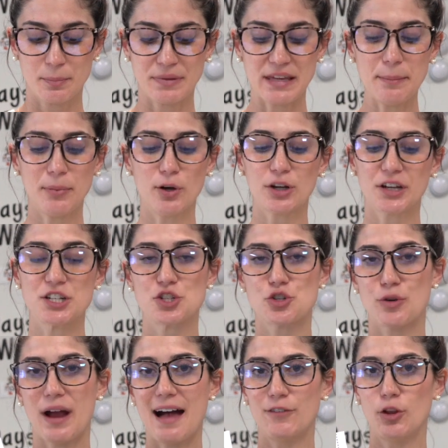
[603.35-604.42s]
people can
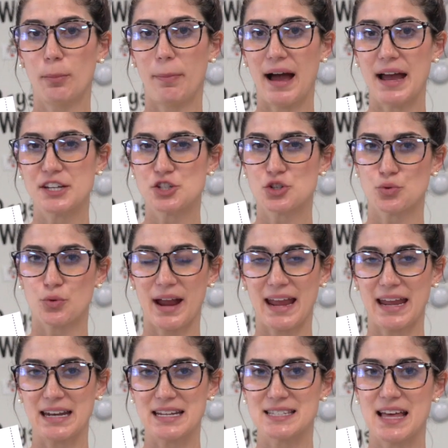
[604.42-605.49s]
travel by
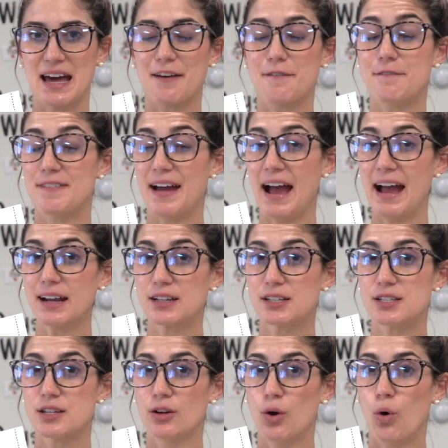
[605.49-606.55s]
train. Is that a
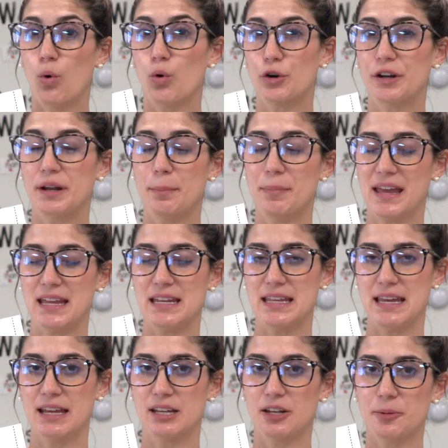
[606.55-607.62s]
fact or an
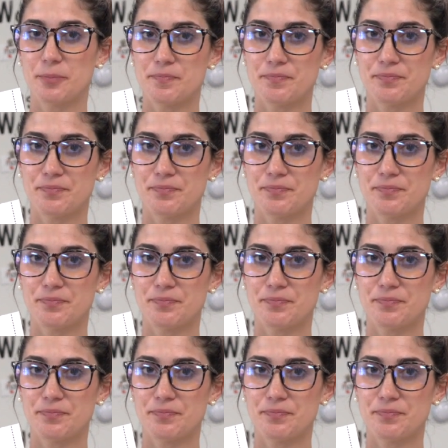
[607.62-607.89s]
opinion?